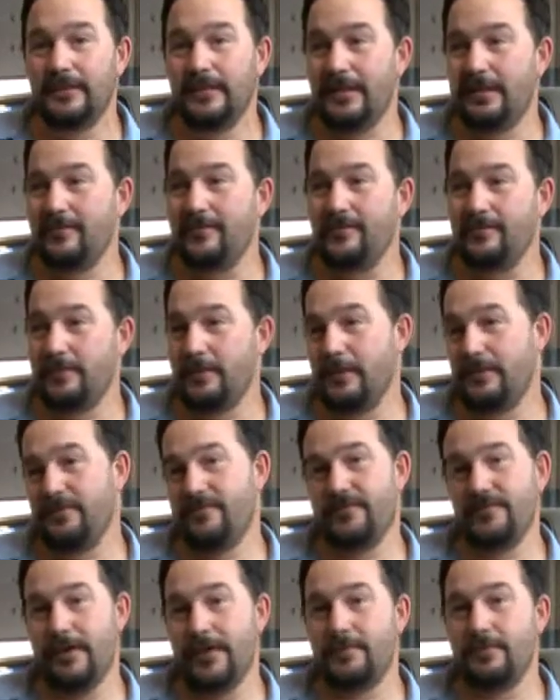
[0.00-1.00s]
And from a
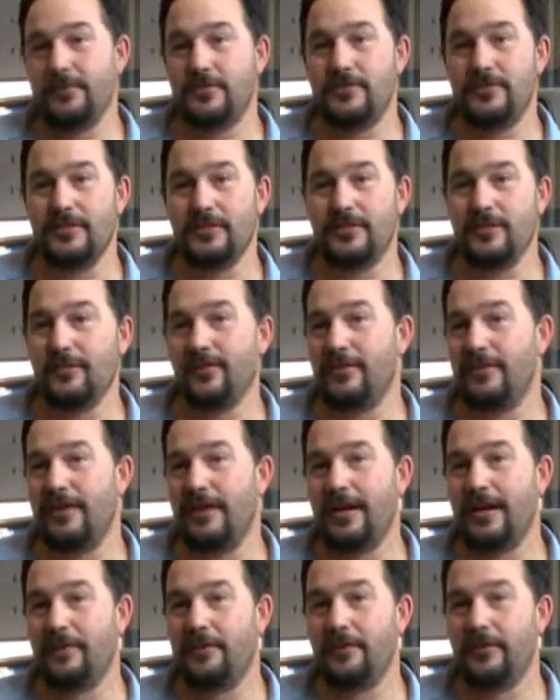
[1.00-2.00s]
frame machine, learn
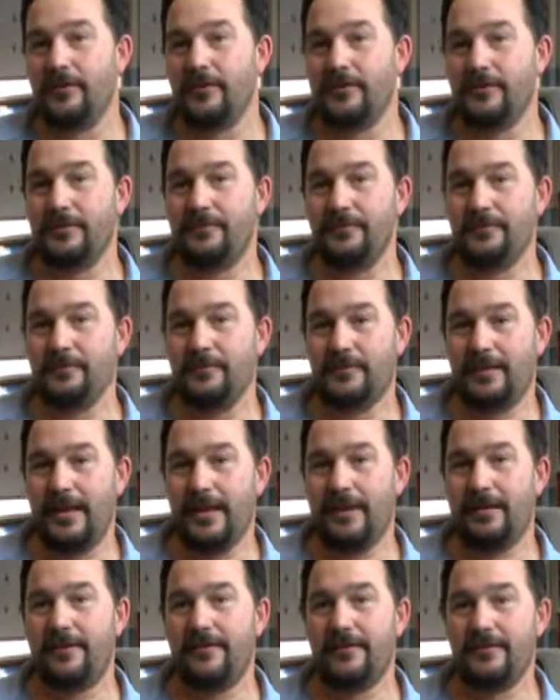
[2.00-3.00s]
how to pull different
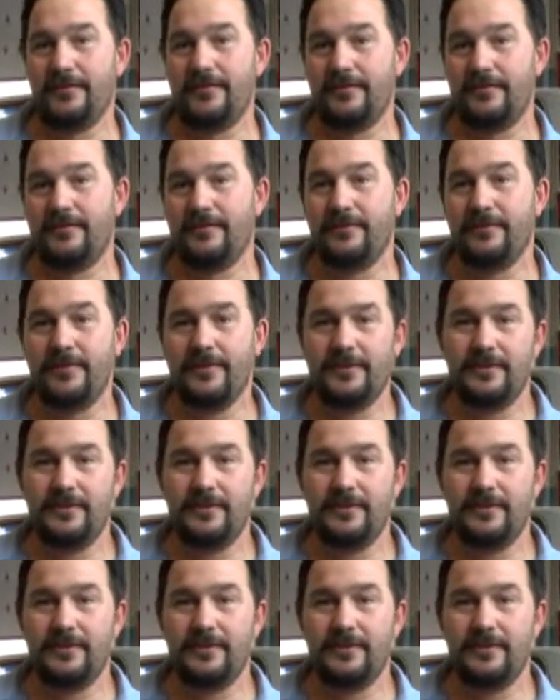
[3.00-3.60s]
areas of